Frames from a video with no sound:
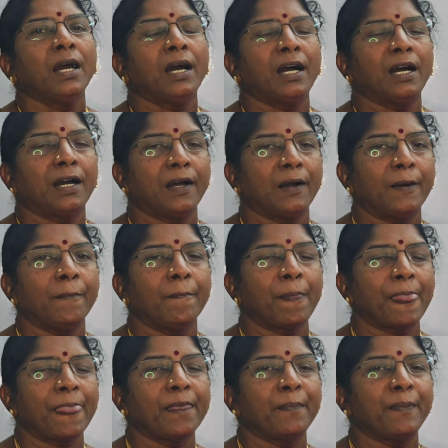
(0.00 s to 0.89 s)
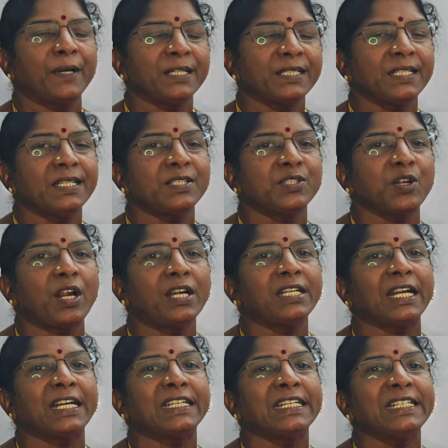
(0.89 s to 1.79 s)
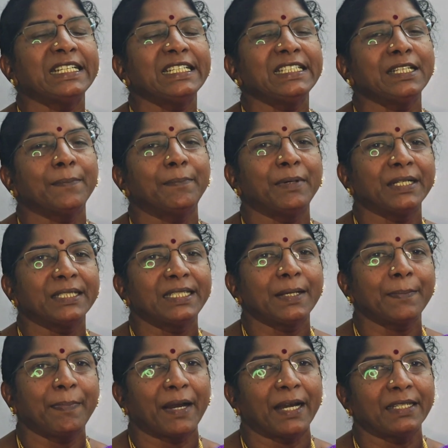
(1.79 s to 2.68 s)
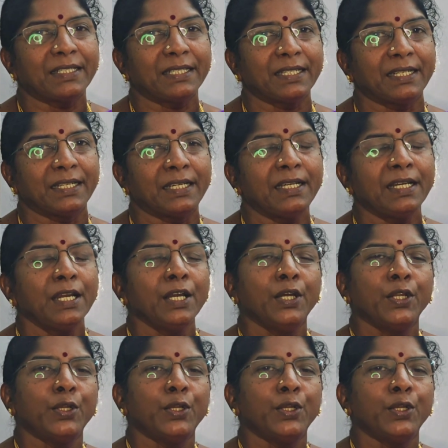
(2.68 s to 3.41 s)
the person is not attending the birthday party,